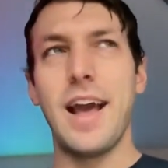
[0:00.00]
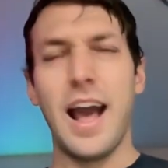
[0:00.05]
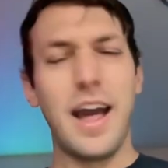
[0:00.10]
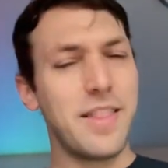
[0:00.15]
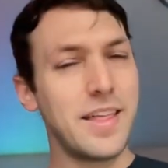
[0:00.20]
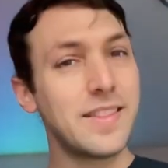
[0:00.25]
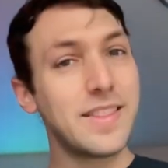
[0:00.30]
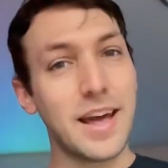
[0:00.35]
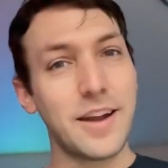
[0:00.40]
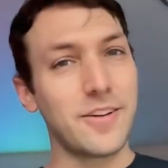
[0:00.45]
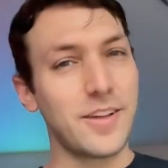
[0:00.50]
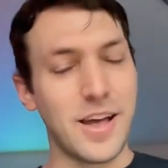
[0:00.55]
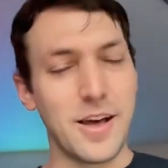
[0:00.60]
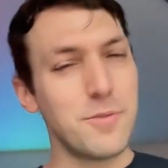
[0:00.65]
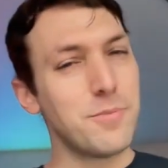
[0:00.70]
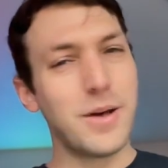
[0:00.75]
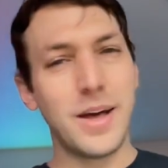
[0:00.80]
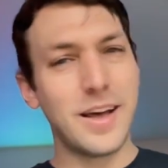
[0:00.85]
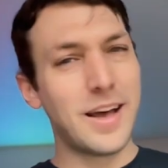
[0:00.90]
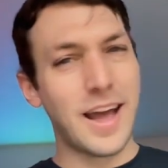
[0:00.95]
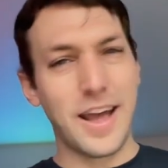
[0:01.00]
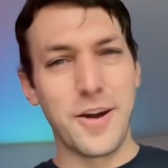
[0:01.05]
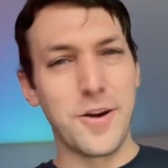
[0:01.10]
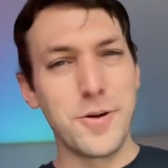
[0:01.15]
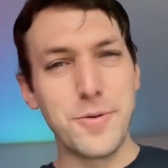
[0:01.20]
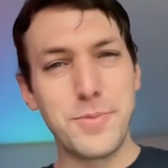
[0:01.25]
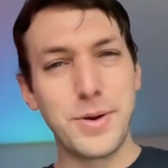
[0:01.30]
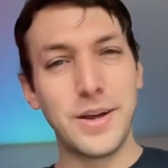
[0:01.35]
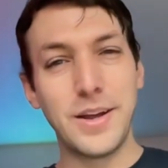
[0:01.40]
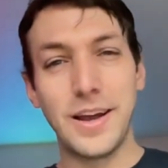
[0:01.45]
I think that'll help. I
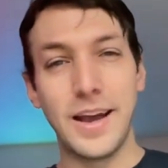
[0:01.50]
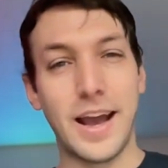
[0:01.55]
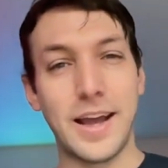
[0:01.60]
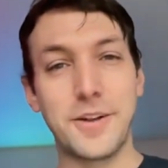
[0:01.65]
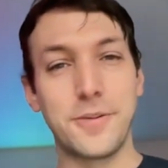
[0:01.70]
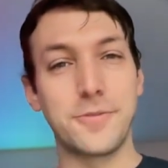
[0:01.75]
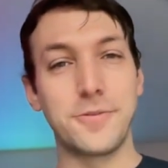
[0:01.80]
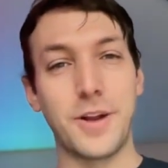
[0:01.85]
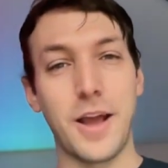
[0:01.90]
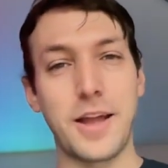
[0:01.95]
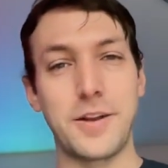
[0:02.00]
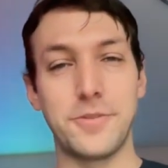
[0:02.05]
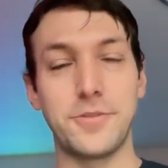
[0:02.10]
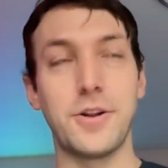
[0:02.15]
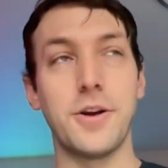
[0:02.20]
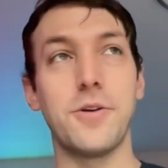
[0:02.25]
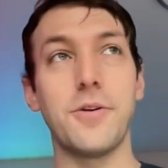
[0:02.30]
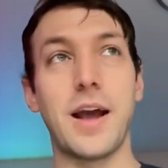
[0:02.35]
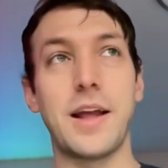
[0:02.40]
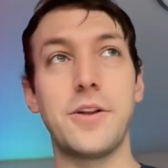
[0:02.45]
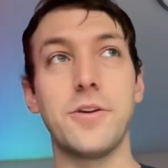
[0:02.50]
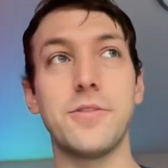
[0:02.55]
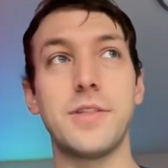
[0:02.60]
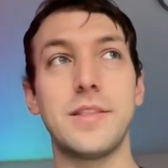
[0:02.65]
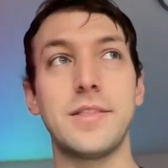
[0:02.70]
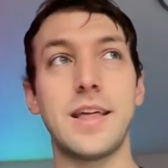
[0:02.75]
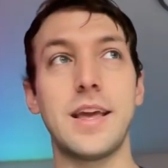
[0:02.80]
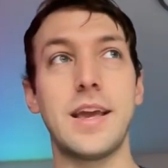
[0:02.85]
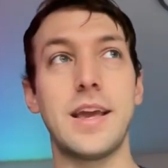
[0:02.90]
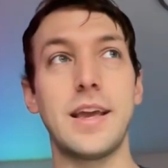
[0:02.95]
hope. I don't know. I know
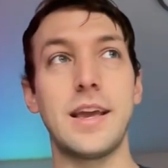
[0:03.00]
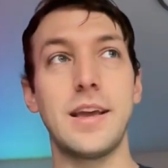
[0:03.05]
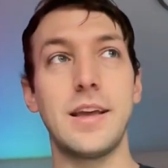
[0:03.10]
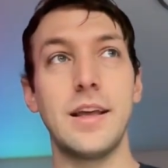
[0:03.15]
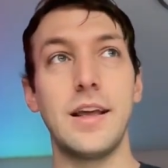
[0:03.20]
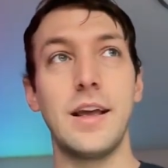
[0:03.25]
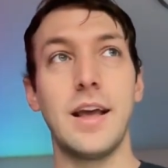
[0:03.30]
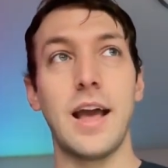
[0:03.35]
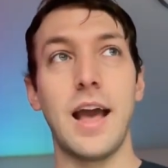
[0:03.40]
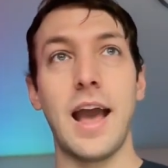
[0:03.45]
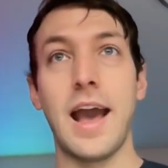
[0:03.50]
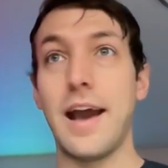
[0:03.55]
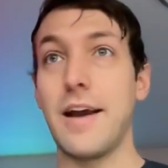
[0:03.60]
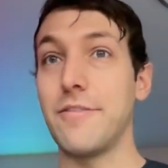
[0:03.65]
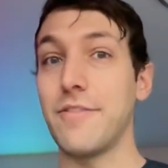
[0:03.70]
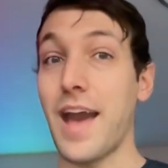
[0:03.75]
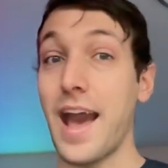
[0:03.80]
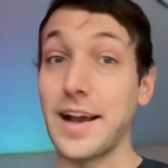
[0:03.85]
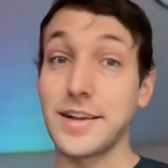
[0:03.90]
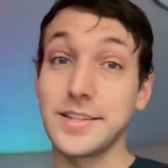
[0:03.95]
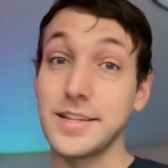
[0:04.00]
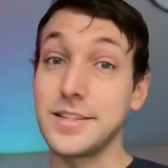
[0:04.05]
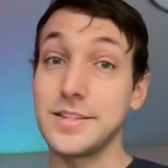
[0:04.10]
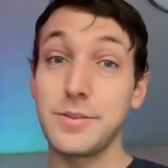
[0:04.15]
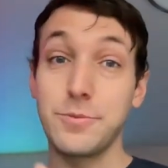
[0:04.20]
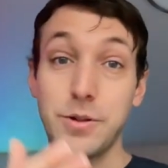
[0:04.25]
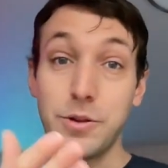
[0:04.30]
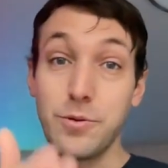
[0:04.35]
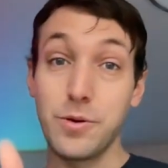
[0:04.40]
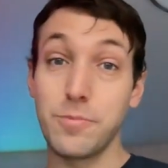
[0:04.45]
that they have access
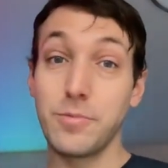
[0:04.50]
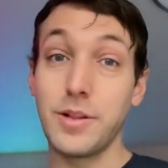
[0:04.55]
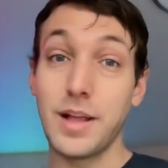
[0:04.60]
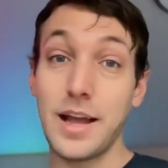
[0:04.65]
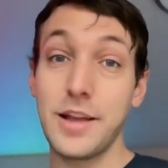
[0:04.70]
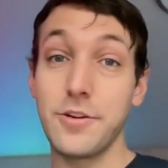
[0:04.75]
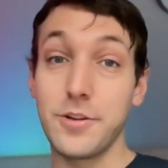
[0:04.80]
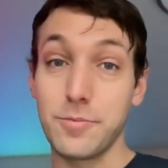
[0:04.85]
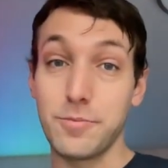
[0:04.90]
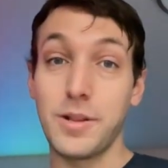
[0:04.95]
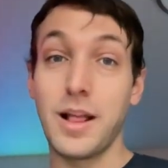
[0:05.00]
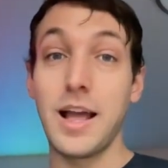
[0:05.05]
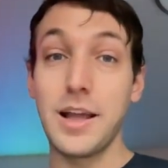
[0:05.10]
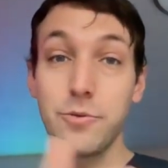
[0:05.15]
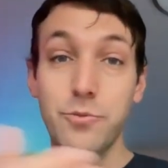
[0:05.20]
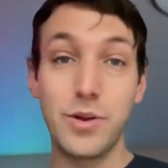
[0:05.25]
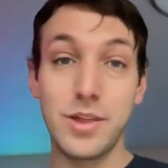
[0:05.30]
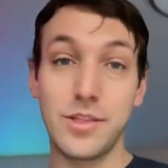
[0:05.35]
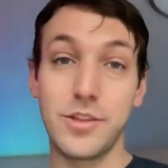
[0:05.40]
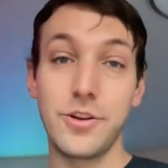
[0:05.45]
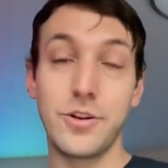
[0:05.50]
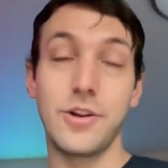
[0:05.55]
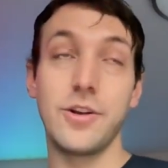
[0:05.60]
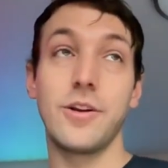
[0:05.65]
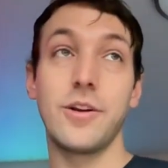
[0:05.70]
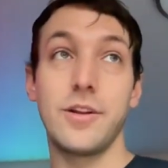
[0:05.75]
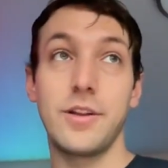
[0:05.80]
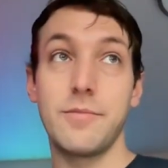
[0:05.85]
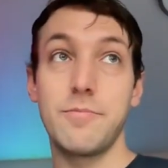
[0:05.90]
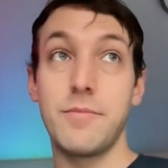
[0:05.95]
when you apply. You're applying with
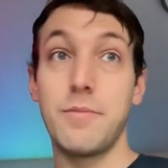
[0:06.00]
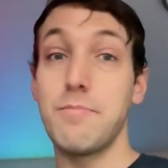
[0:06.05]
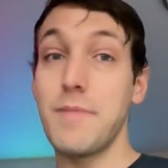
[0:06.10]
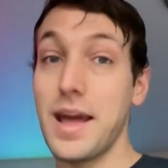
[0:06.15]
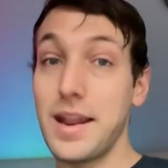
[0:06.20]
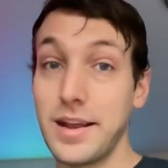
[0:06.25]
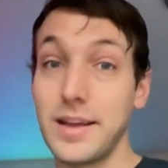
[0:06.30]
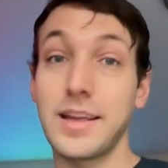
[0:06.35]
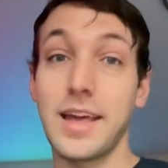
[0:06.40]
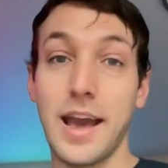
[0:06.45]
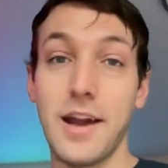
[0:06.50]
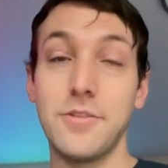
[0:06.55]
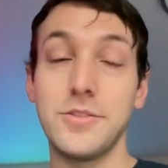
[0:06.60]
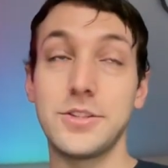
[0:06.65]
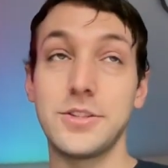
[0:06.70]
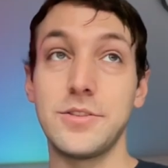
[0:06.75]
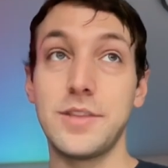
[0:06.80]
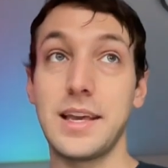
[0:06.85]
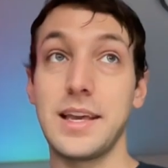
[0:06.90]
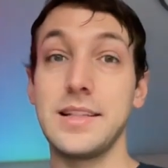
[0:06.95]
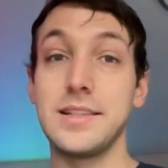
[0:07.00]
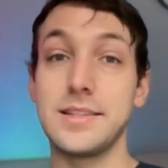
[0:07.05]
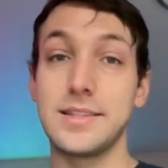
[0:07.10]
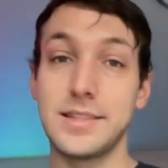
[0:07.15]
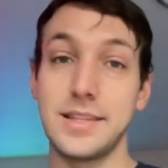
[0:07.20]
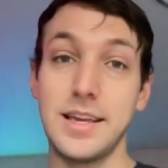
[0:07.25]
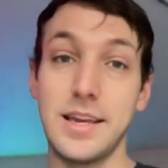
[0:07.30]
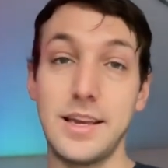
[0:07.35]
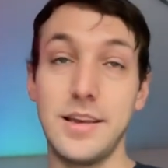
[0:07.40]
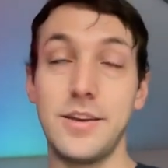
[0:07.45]
your Meta account, so they can
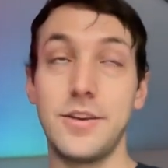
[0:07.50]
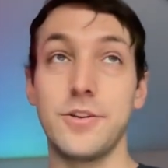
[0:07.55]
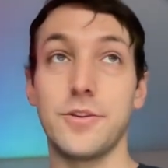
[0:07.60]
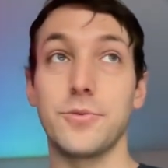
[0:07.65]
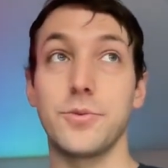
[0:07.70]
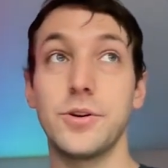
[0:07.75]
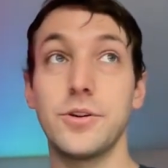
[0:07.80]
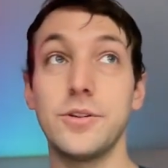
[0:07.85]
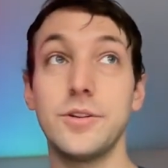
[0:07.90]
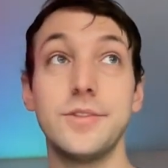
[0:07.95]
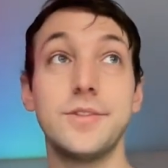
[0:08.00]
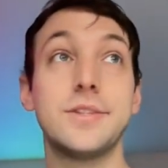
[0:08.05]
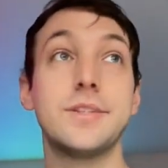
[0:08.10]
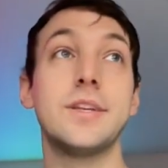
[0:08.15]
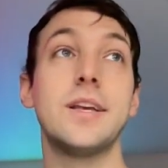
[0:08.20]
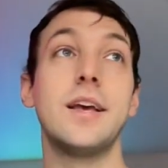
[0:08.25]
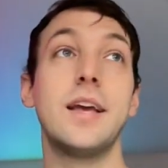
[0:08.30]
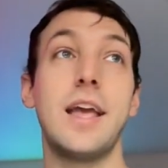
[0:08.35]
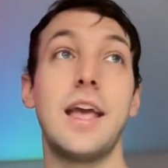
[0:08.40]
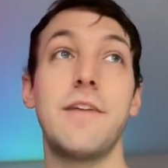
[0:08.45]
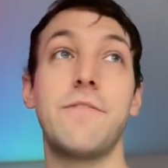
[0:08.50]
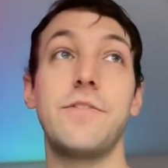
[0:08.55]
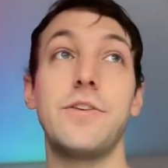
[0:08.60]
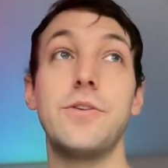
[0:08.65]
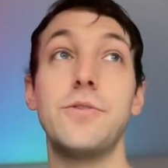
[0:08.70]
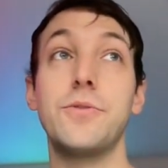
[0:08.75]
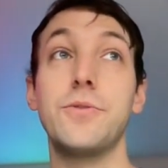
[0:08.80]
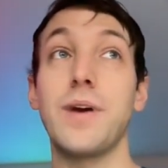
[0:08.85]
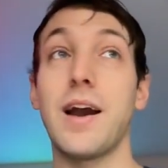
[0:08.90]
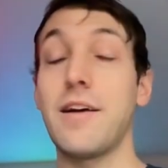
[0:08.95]
see your worlds. If
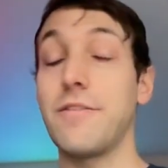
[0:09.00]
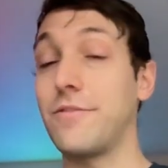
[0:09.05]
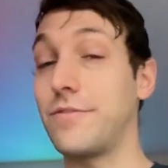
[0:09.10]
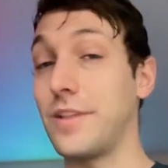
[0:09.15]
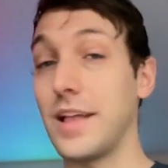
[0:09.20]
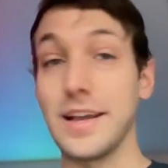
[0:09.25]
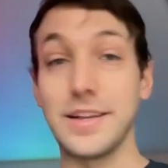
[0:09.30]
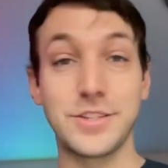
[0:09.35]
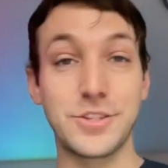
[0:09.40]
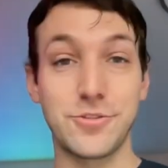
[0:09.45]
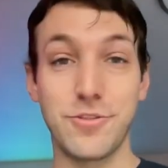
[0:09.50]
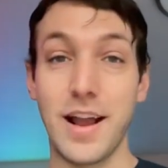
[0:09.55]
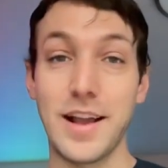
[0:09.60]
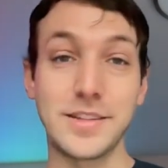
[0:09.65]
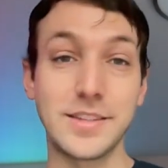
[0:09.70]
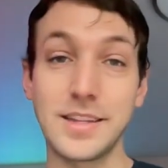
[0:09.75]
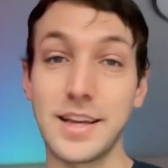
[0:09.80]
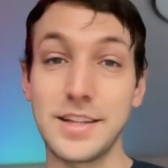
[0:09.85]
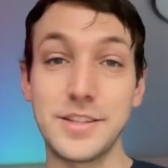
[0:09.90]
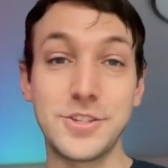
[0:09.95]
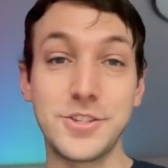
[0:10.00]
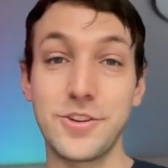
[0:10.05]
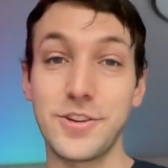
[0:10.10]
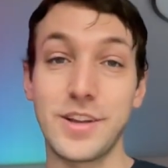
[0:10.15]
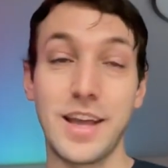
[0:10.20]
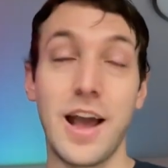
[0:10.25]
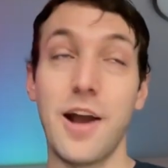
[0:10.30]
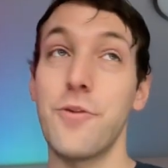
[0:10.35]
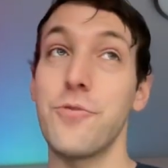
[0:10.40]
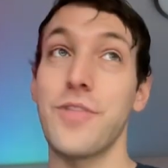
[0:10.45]
you have strikes against your
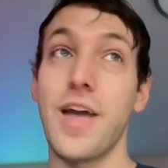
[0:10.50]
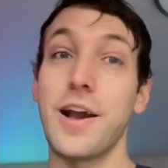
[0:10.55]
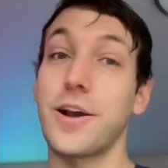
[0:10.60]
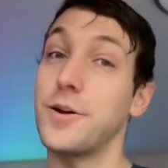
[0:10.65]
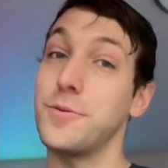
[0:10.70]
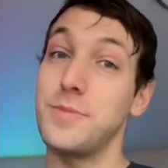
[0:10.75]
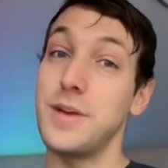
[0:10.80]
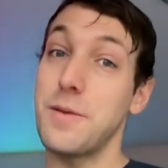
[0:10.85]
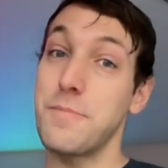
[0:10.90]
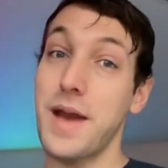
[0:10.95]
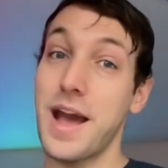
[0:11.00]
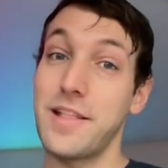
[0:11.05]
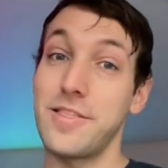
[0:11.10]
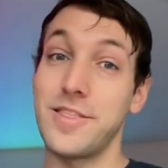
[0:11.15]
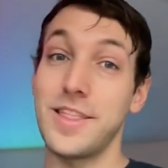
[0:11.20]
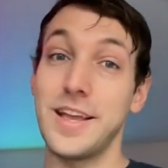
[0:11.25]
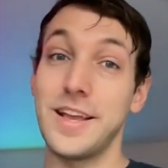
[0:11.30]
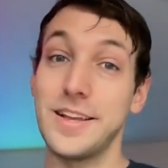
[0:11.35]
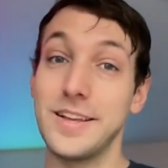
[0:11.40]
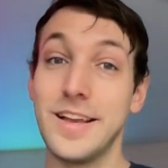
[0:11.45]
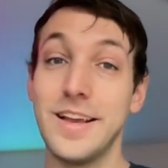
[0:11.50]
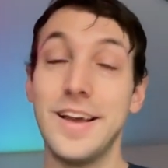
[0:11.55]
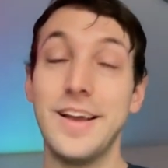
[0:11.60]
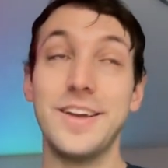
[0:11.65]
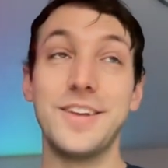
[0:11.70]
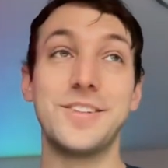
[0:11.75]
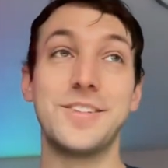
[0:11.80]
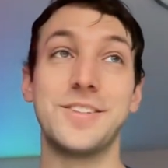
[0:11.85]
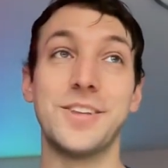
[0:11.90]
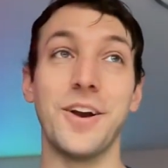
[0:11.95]
account, that could be a bad thing.
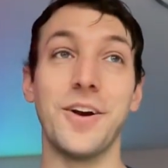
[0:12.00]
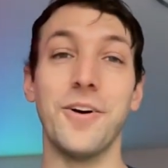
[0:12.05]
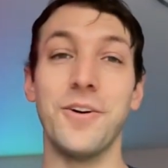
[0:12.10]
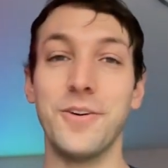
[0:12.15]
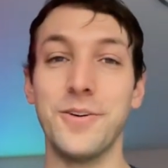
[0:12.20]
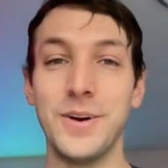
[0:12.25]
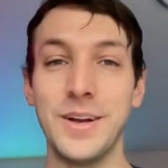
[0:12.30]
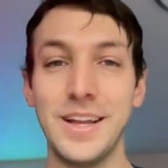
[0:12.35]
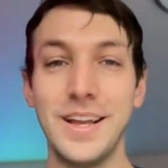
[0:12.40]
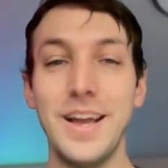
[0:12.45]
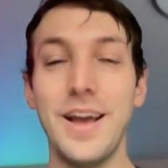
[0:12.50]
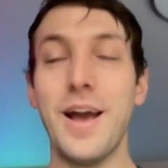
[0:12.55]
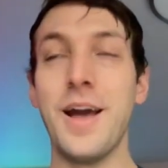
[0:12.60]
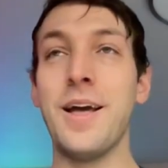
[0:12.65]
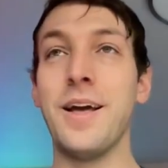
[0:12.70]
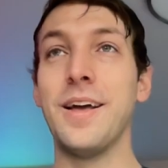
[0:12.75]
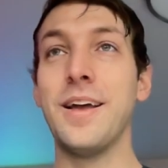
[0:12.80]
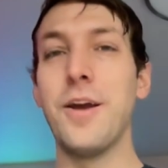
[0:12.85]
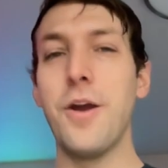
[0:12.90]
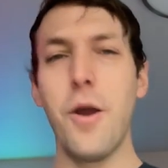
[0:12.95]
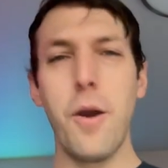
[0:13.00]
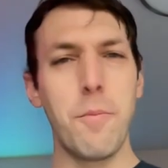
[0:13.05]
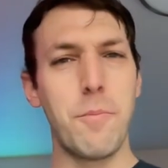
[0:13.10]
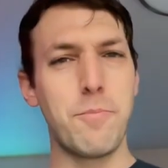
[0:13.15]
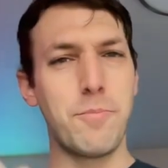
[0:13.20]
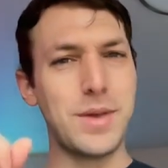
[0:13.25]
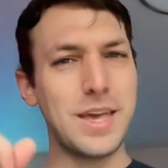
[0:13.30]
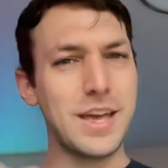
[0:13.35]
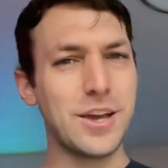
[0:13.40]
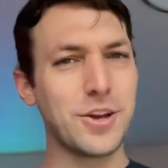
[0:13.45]
So
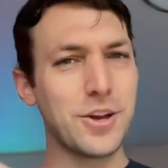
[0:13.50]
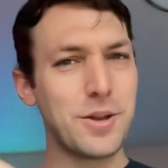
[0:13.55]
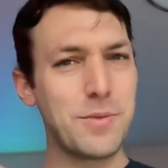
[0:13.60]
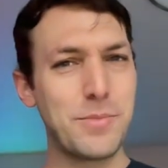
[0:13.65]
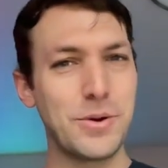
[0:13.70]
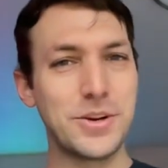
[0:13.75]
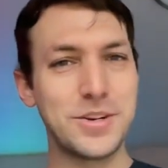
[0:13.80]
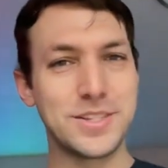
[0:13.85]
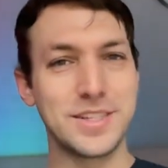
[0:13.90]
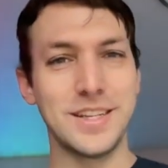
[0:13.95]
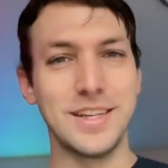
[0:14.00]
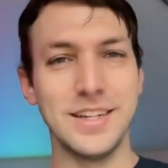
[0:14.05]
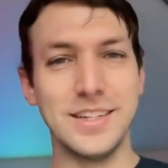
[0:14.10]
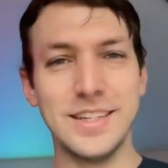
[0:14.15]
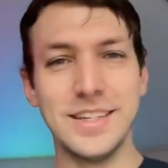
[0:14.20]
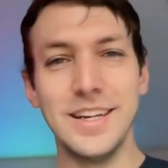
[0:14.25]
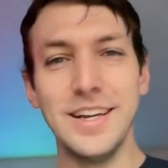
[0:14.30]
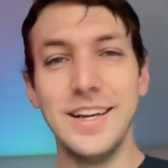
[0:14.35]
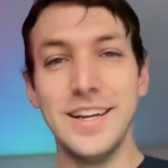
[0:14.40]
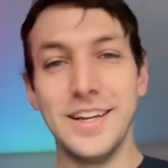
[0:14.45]
be a good person.